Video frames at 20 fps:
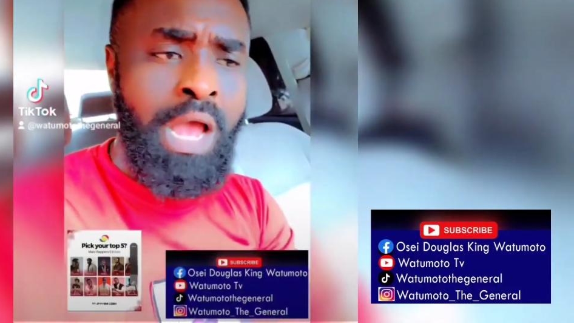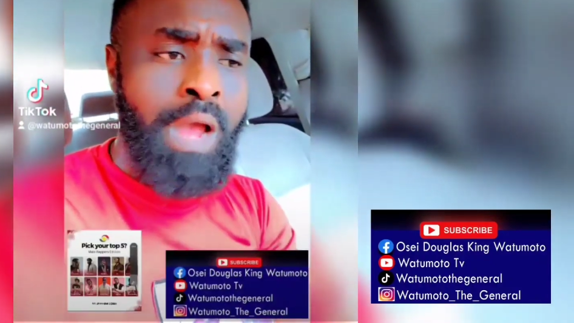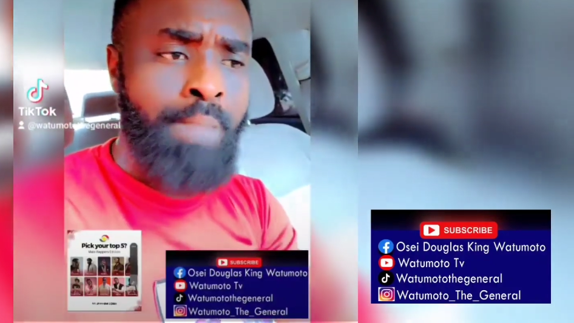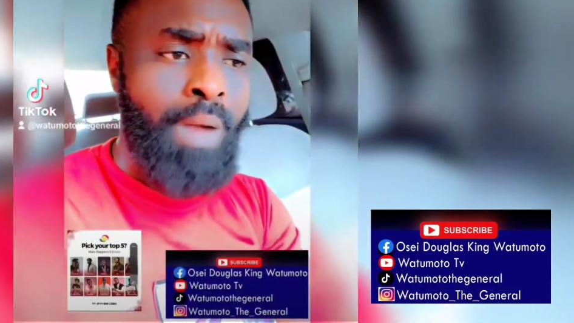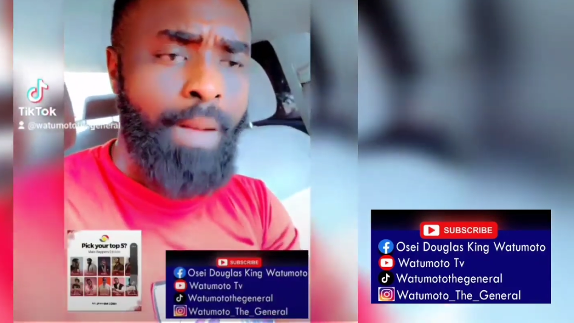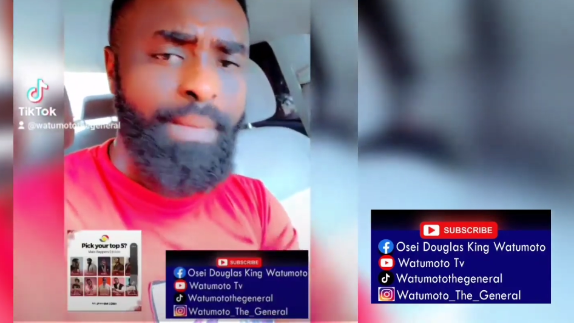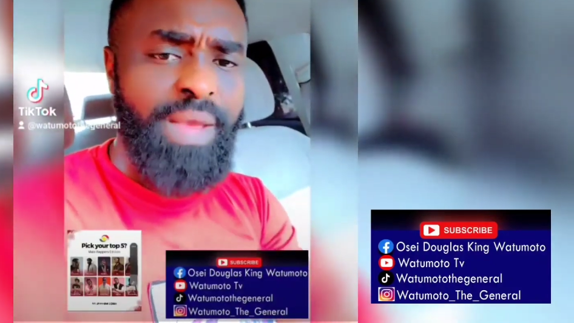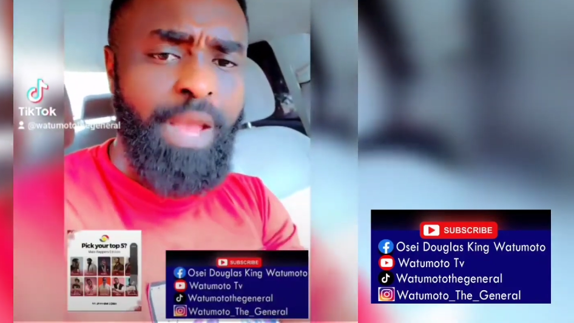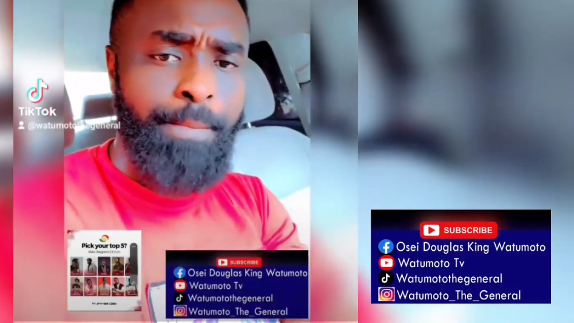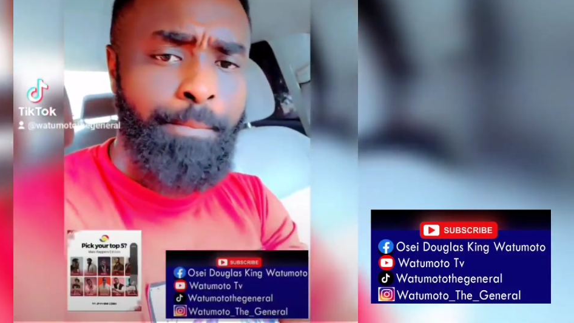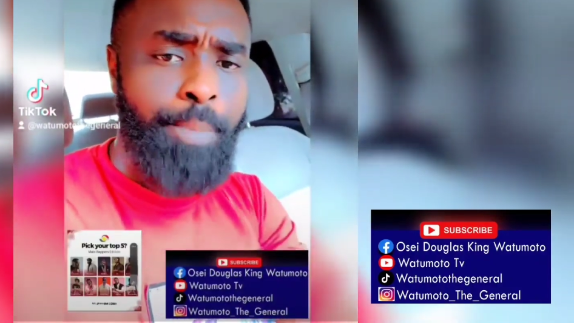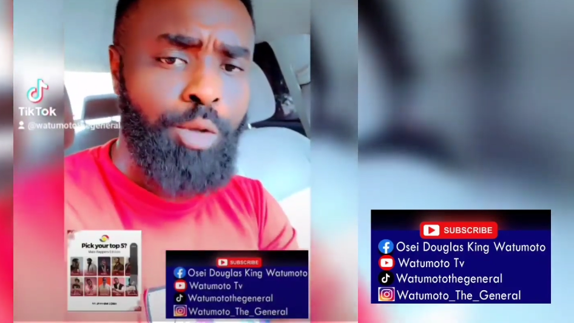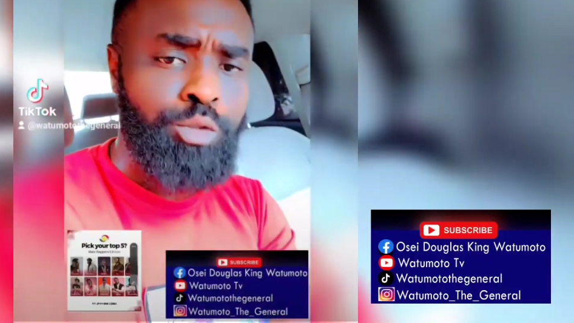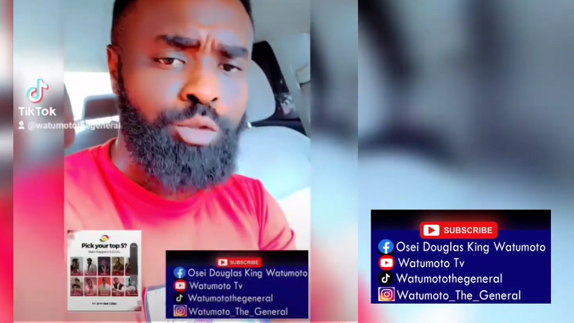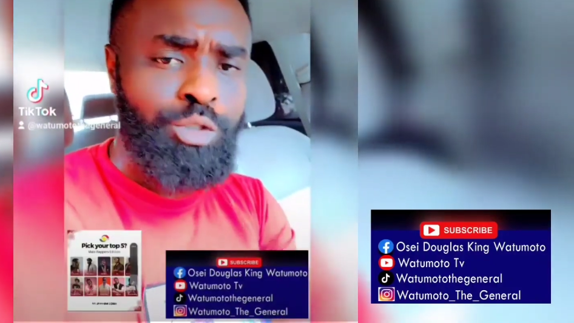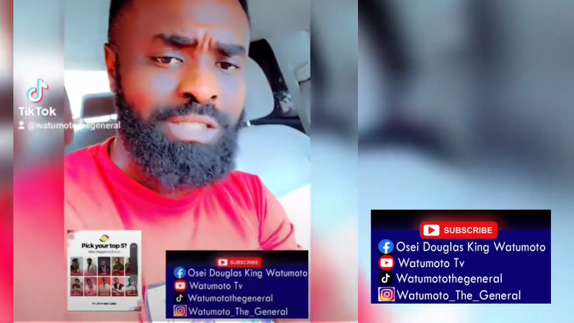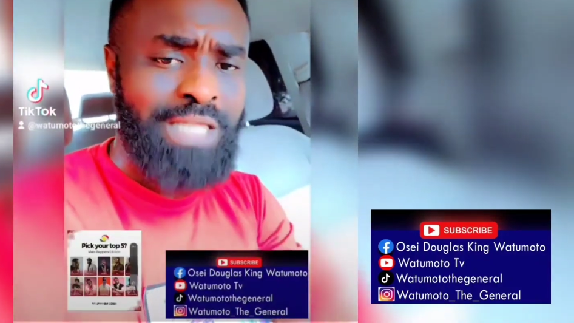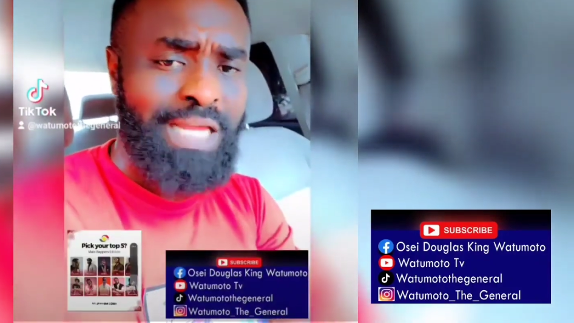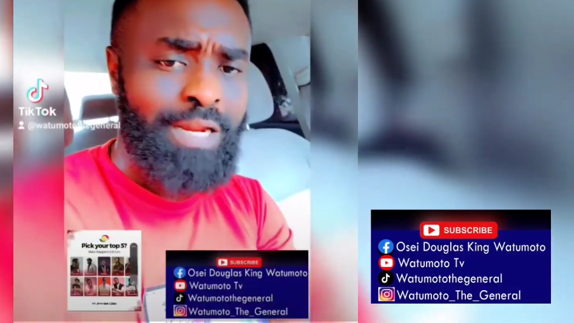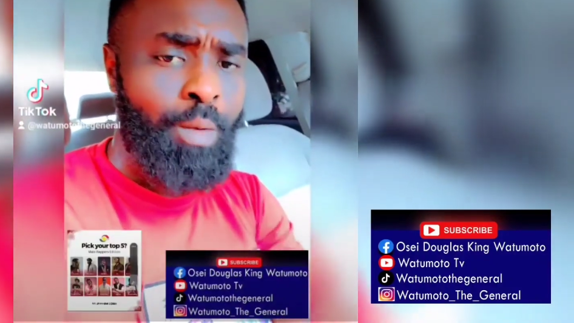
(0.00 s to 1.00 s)
Ma be ye post
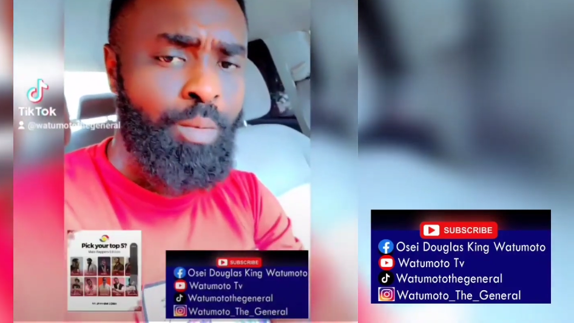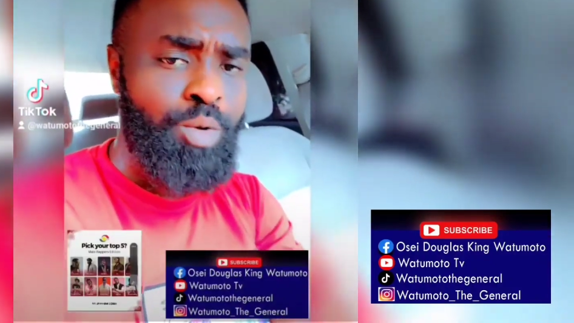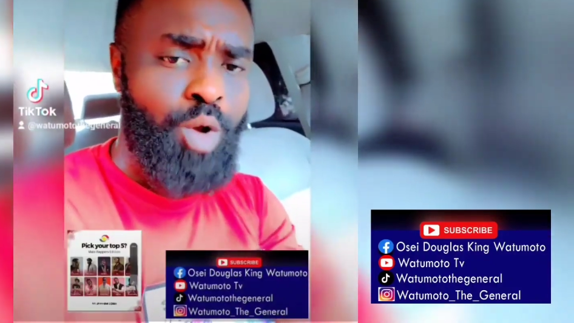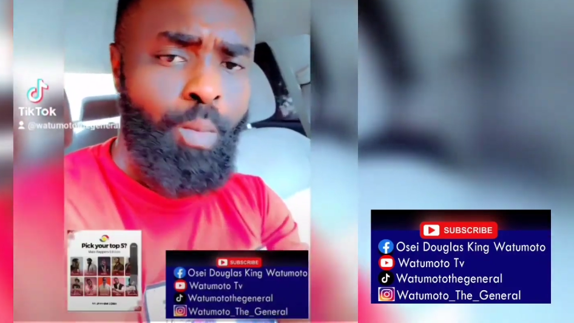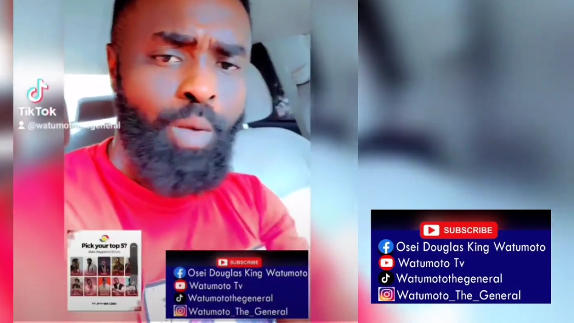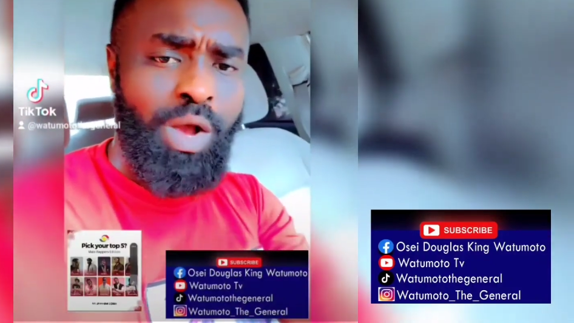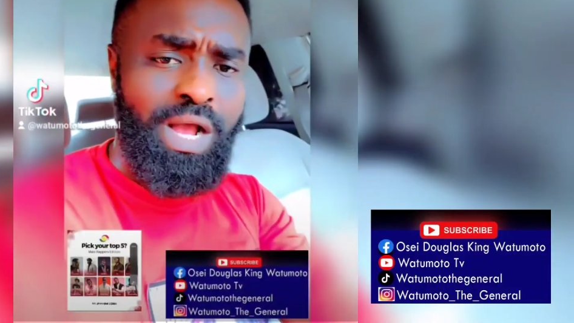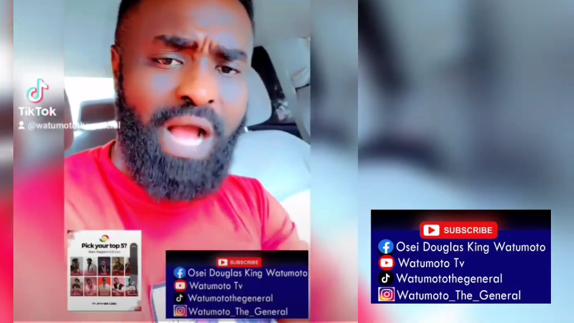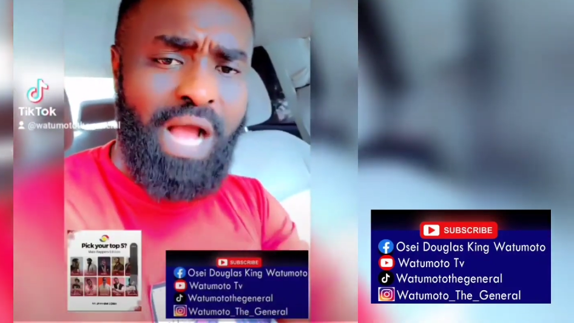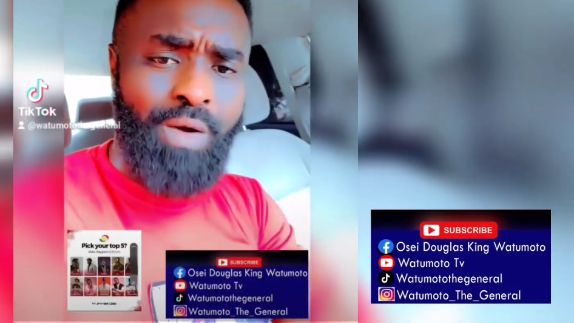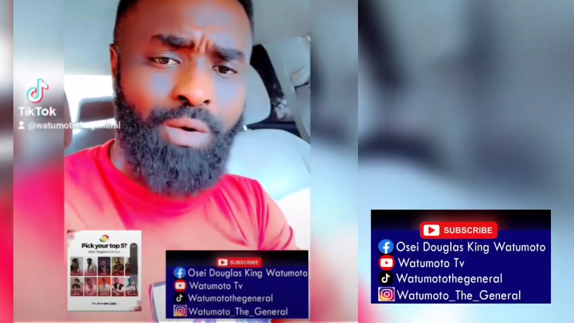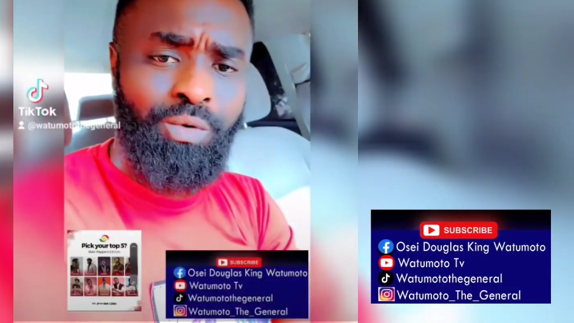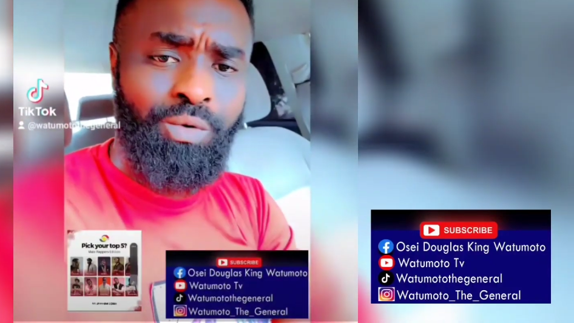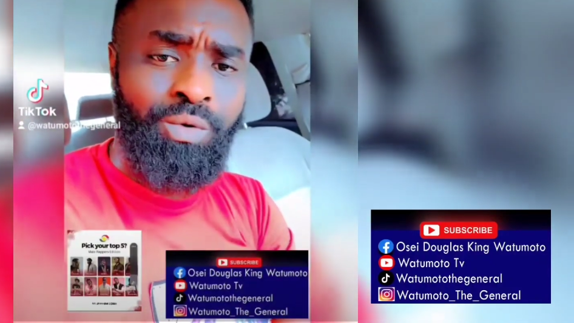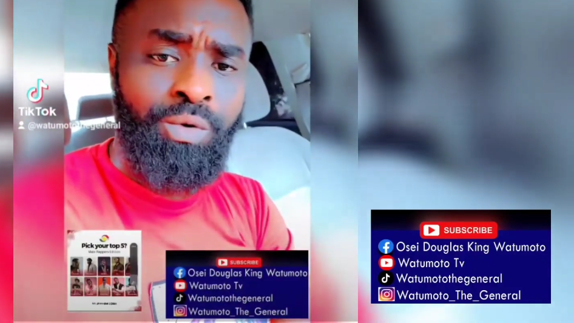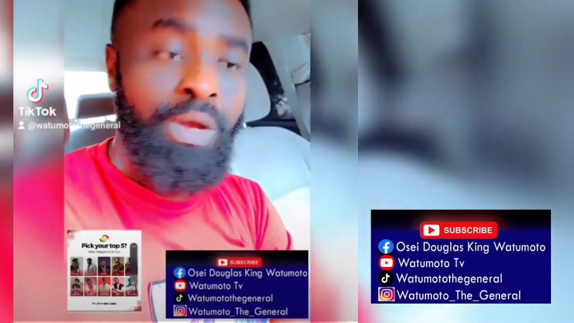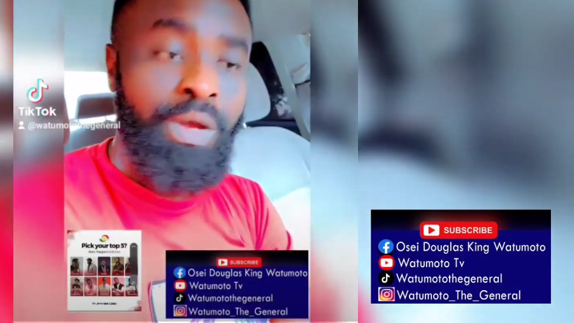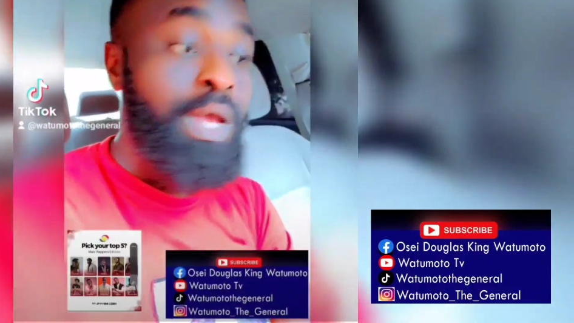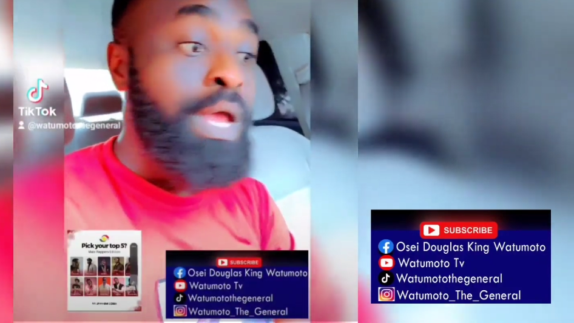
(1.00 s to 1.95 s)
to say the omudu omonka hono.